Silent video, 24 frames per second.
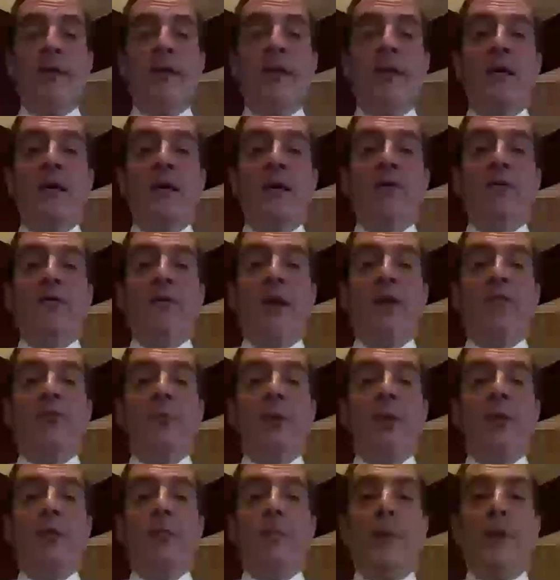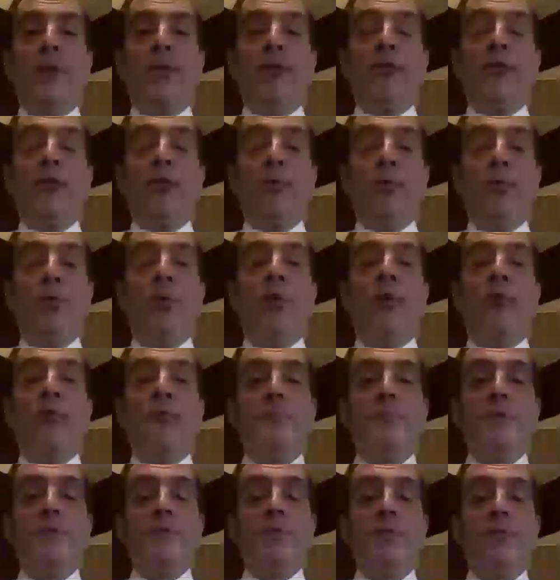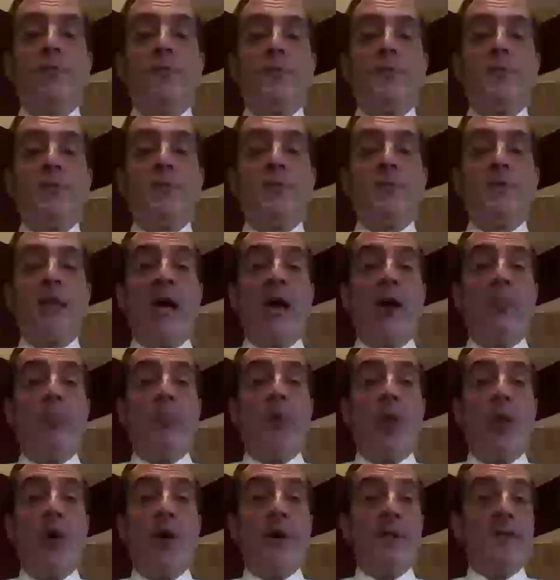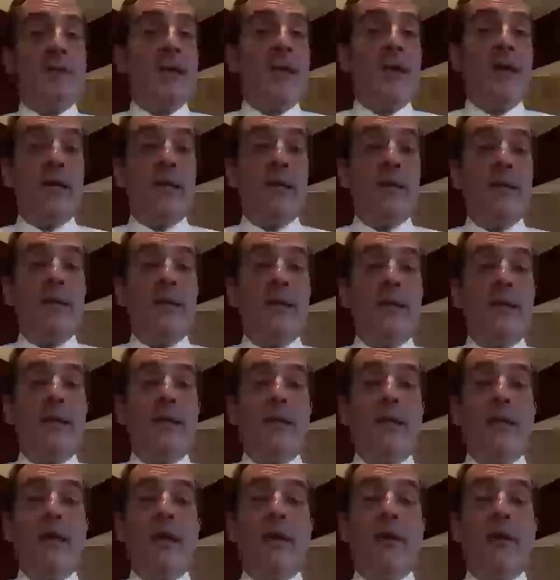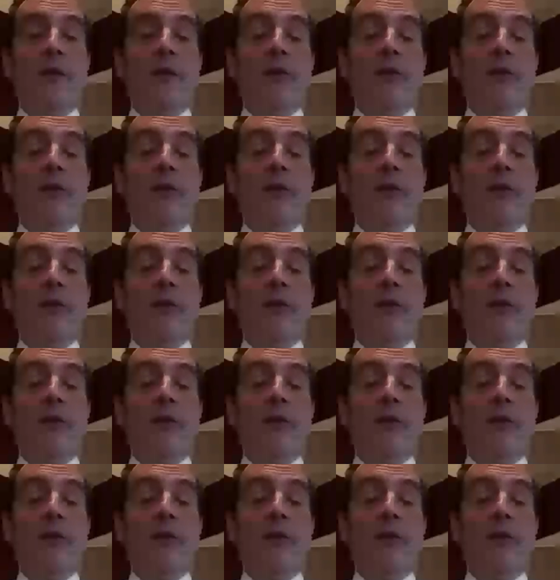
5 millimeters or more from the surface of the scalp are dead and